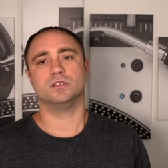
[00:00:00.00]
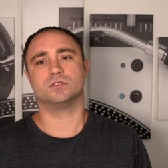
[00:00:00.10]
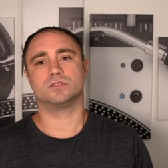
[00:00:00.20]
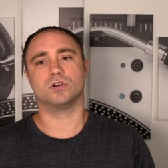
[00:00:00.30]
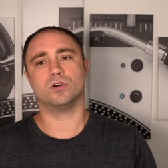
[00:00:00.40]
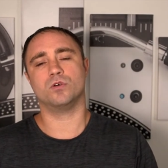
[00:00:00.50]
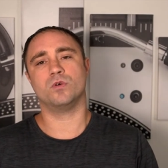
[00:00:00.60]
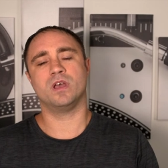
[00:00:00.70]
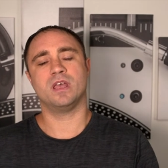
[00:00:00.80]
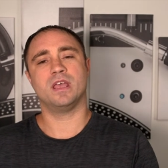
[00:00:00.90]

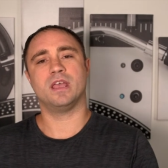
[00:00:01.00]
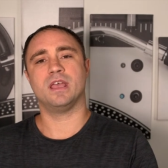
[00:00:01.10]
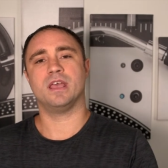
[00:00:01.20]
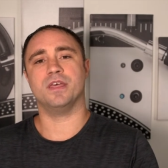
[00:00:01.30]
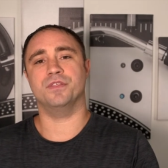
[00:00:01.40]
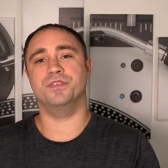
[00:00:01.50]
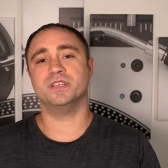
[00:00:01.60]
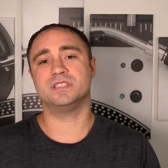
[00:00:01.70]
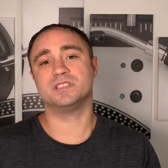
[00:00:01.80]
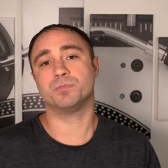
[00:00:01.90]
So,
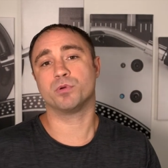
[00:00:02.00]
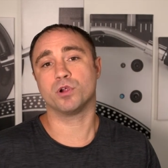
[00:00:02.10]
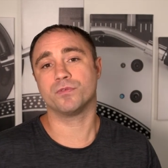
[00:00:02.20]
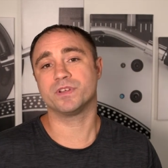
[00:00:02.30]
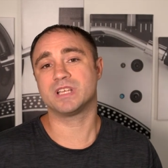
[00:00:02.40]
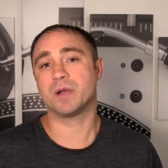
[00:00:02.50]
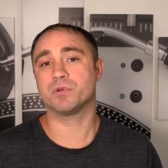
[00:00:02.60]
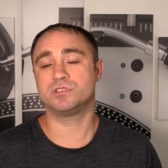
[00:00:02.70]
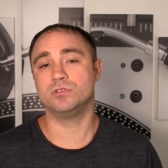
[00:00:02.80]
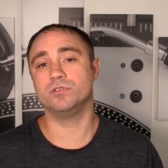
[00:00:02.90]
this is a perfect
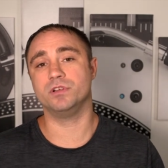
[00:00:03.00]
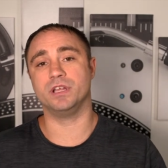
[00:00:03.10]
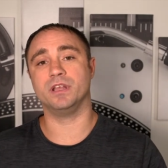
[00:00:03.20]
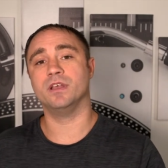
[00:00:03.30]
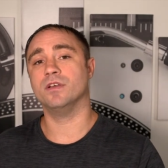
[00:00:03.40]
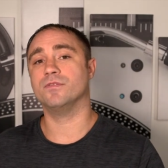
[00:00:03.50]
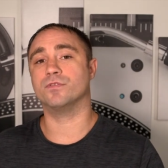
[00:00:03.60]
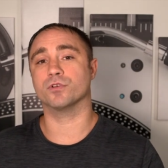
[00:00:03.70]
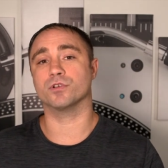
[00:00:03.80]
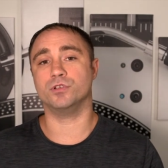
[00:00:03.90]
opportunity
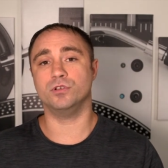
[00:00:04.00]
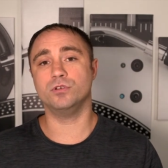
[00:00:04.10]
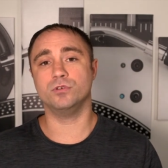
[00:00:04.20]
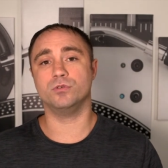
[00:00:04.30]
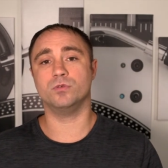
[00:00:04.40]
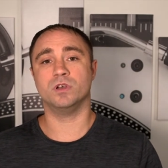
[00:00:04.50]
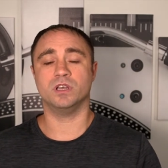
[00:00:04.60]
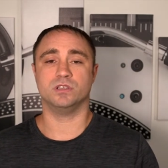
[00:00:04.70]
for you